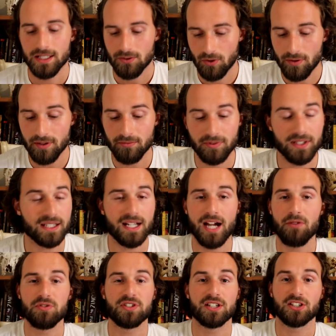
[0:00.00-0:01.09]
were written when the
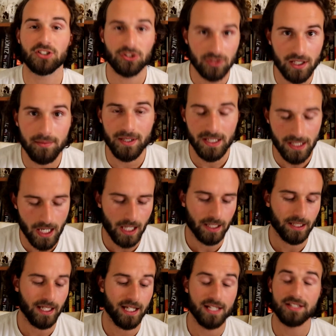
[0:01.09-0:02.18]
guy was extremely
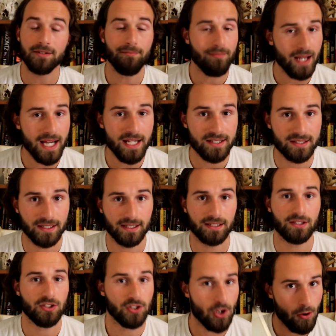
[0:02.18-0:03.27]
young. And it's
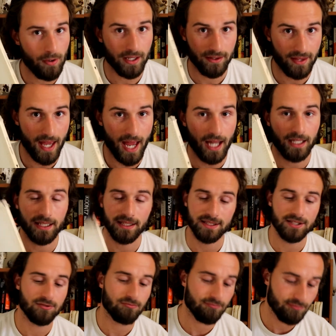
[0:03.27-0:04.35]
amazing knowing that and
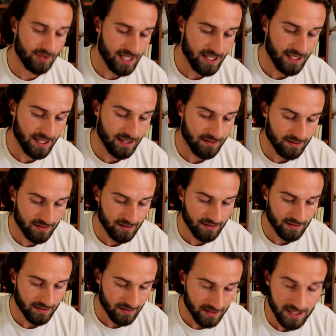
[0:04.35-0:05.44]
then reading
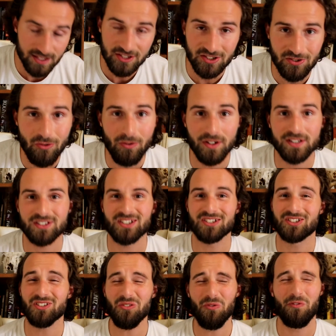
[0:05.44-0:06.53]
these stories,
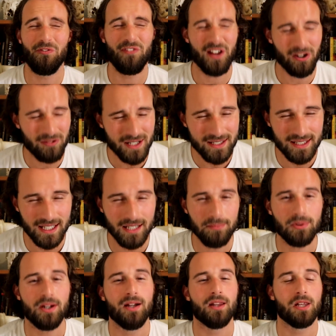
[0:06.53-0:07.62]
because they're very
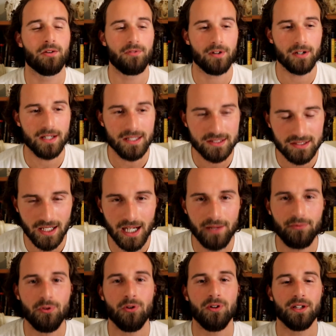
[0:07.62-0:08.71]
deep, they're very
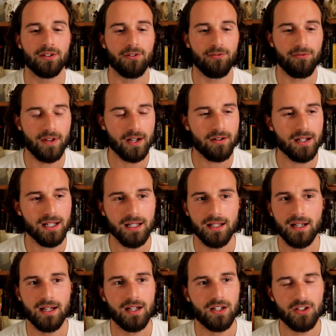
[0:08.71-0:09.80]
insightful, and they're very
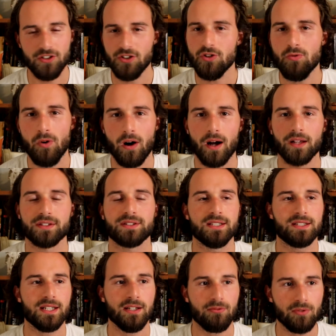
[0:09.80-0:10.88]
nuanced.
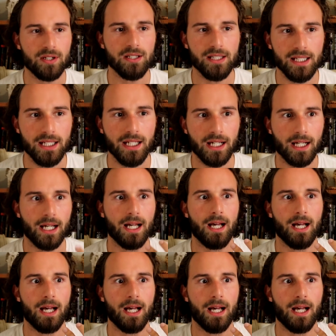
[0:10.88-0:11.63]
It, it really,